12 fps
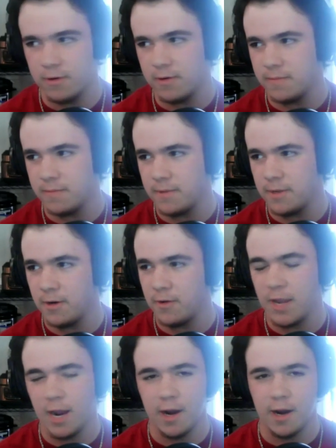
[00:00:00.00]
to
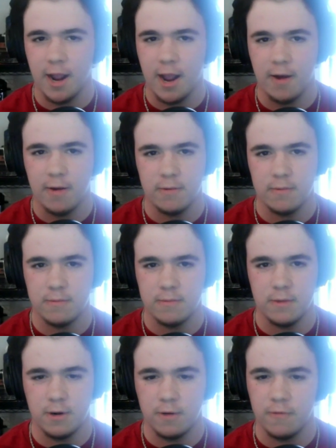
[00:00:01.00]
carry out
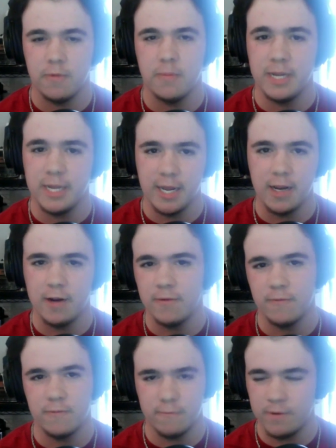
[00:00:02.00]
from the beginning of
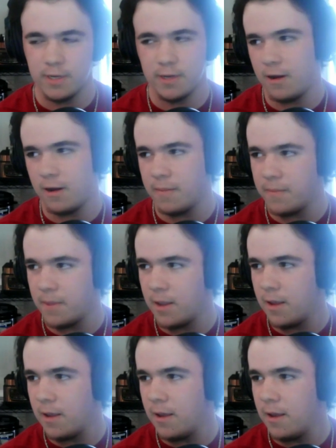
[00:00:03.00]

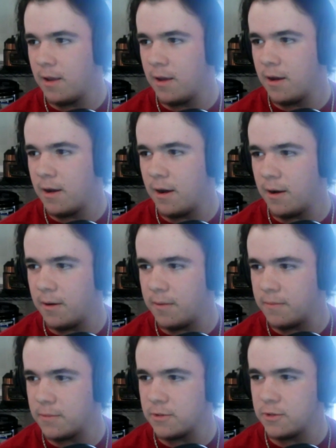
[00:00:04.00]

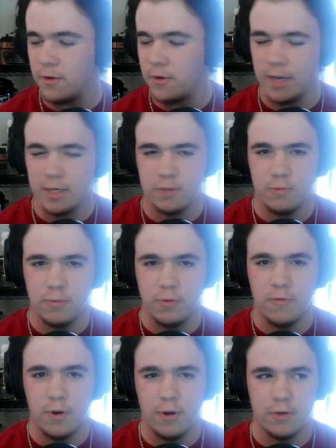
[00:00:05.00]
Vietnam. So next we'll
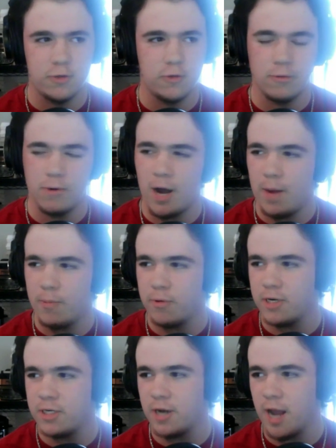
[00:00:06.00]
move on to
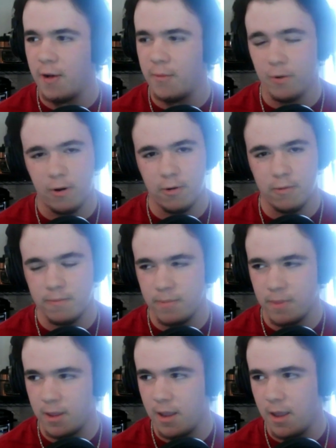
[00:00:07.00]
Operation Attleboro.
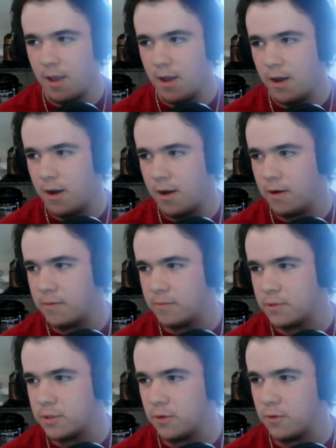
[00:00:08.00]

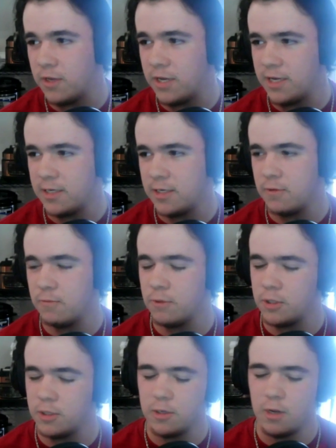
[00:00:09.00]
So this
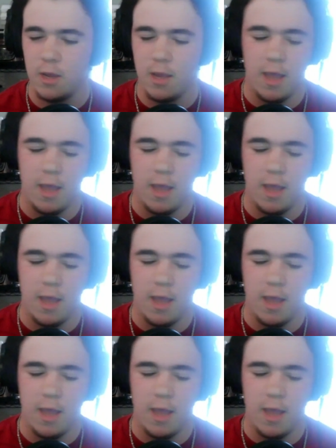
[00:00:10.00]
was